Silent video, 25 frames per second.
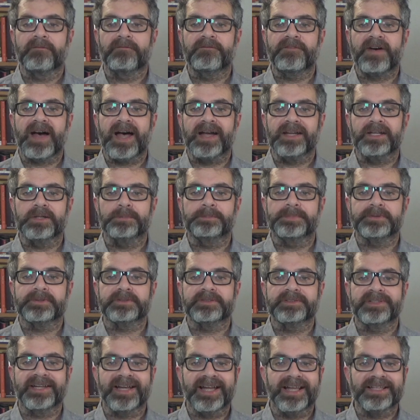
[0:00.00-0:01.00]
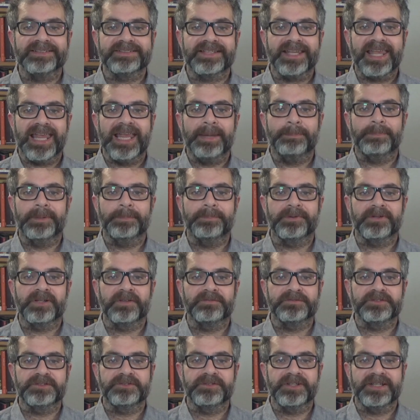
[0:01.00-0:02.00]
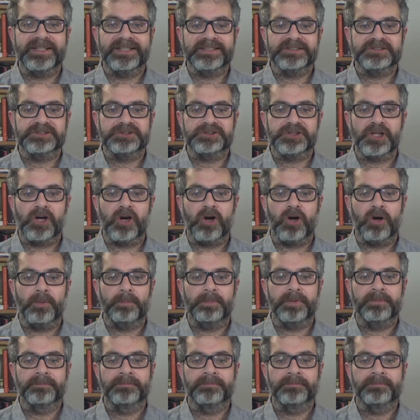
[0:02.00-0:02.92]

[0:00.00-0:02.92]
viable, and capable of doing its job.